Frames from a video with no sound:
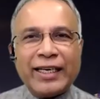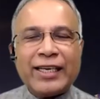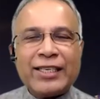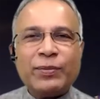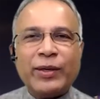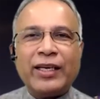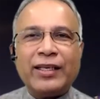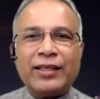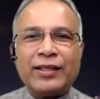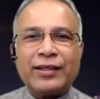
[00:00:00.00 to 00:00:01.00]
tells
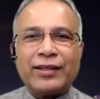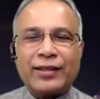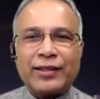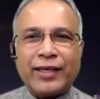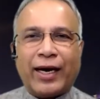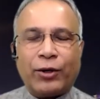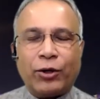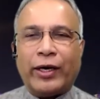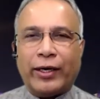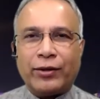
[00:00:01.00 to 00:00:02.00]
me, yeah, go
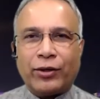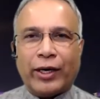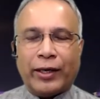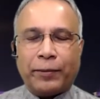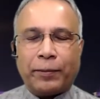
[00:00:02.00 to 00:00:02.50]
ahead.